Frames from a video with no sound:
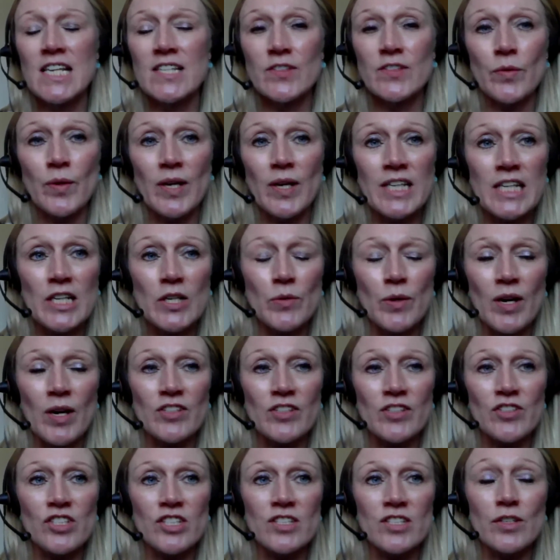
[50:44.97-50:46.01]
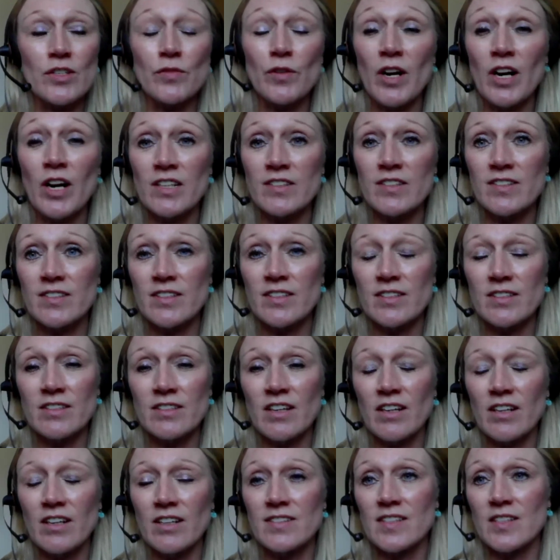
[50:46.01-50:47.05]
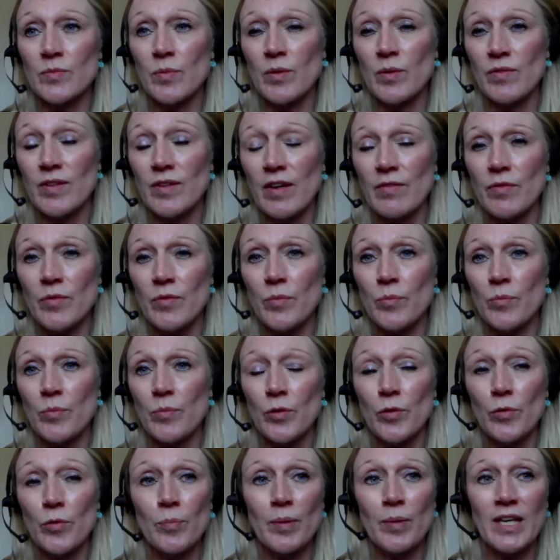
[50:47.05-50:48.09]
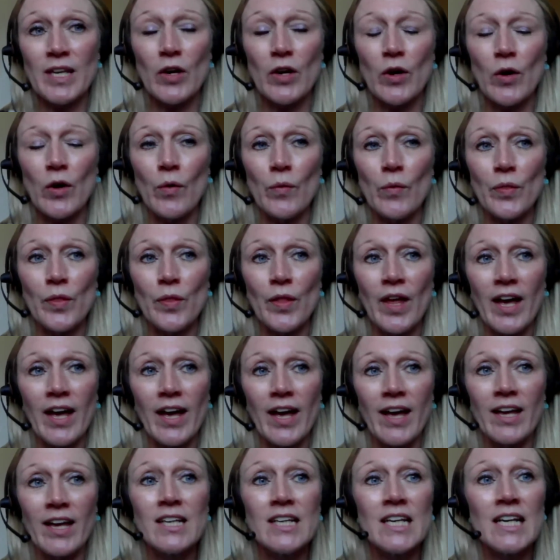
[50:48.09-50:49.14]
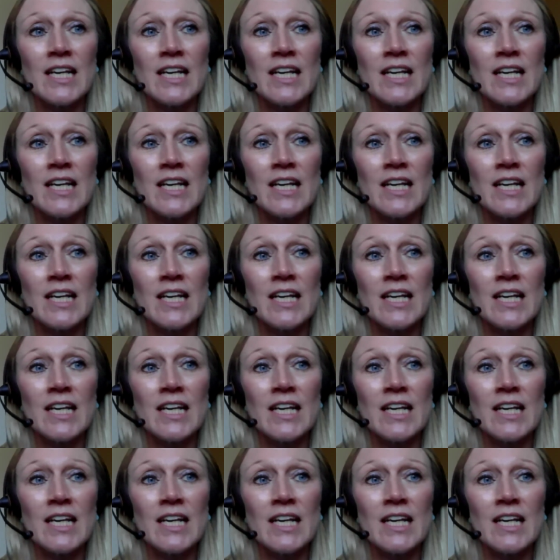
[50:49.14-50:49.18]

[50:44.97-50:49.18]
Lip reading: So any questions you've asked and answers we've given will be on there.